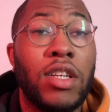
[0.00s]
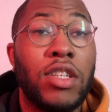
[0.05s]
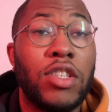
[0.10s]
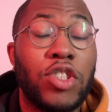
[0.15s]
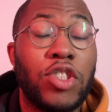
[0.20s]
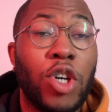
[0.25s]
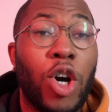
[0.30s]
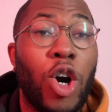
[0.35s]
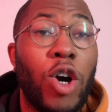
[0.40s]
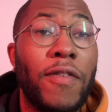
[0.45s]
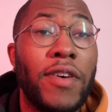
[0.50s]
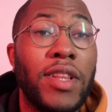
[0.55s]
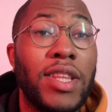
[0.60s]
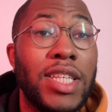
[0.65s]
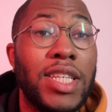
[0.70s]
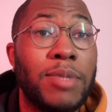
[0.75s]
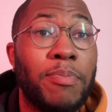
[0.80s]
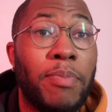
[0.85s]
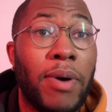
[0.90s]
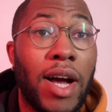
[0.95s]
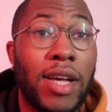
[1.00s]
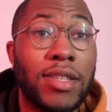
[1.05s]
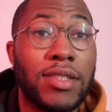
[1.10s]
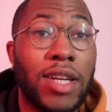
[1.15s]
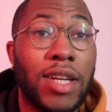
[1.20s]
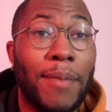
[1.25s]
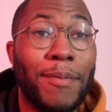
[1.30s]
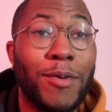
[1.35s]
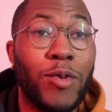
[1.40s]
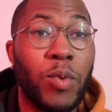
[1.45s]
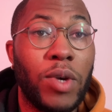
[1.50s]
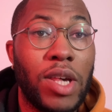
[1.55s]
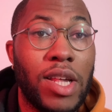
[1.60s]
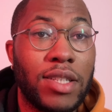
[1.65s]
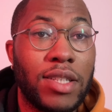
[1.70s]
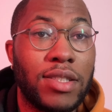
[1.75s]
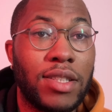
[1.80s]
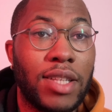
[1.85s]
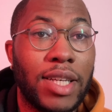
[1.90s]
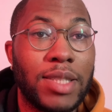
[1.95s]
So over these past couple
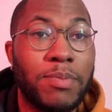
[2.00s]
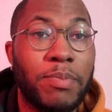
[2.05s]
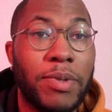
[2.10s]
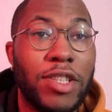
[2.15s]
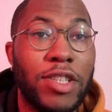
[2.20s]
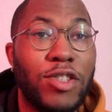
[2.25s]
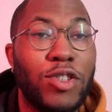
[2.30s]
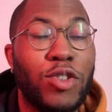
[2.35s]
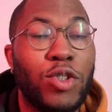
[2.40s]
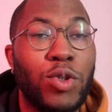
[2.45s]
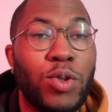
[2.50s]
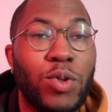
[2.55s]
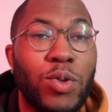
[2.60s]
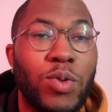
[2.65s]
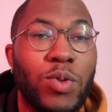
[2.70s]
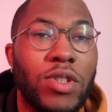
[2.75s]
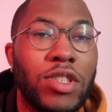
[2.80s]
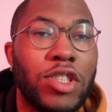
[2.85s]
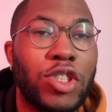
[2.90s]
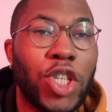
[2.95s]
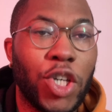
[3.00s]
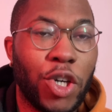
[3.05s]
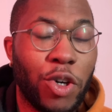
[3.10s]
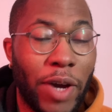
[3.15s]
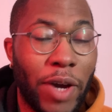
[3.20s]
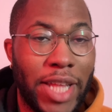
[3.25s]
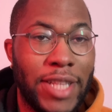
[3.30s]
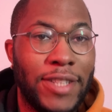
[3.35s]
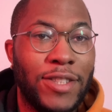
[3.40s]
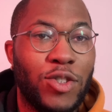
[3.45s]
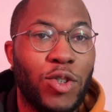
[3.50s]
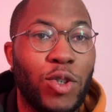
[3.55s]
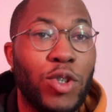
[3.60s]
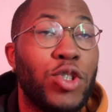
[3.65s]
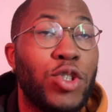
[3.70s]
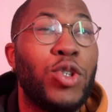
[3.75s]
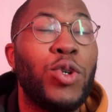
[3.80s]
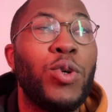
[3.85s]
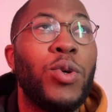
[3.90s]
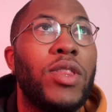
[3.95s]
weeks, there's been two
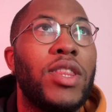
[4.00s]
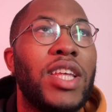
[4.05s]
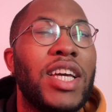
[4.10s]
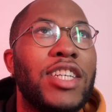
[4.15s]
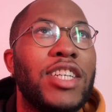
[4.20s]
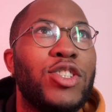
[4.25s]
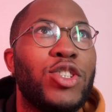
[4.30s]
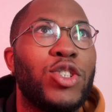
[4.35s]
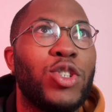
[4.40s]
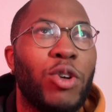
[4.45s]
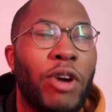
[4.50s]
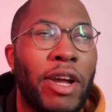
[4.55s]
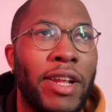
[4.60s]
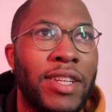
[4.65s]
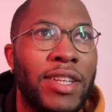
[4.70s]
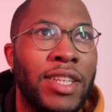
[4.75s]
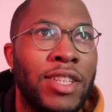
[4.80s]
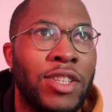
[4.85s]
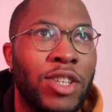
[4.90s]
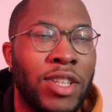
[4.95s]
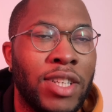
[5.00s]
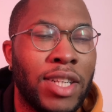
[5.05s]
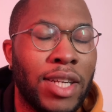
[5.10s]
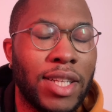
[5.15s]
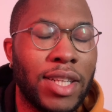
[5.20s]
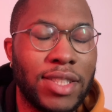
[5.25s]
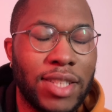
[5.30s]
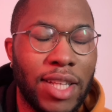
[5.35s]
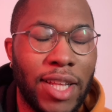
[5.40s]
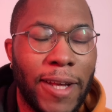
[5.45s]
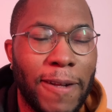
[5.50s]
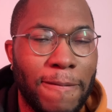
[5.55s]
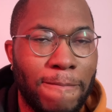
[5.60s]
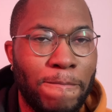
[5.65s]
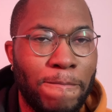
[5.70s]
things trending on the internet.